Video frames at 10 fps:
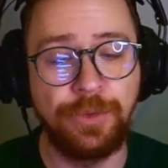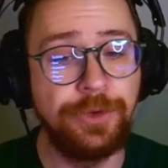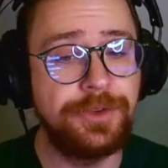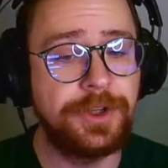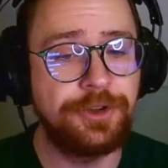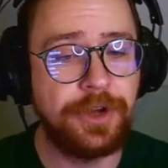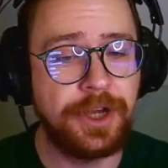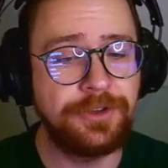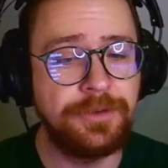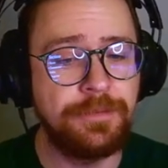Root
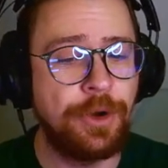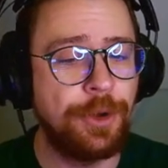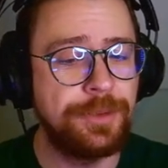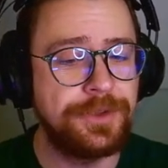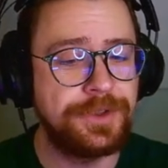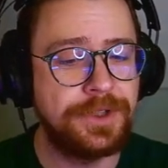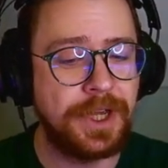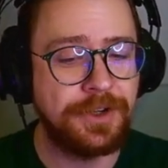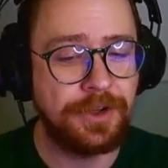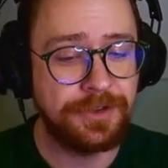contraction, bulbs,
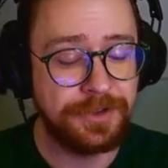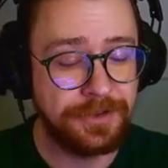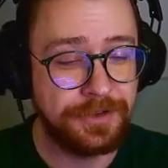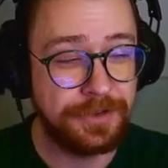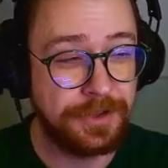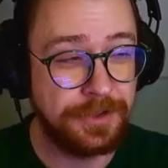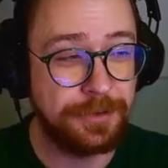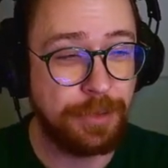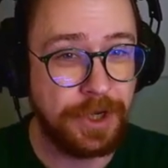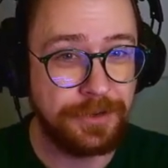diagnosis, and
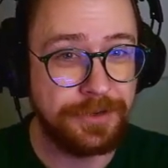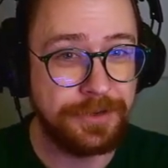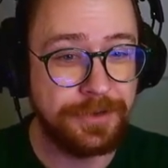sprouts.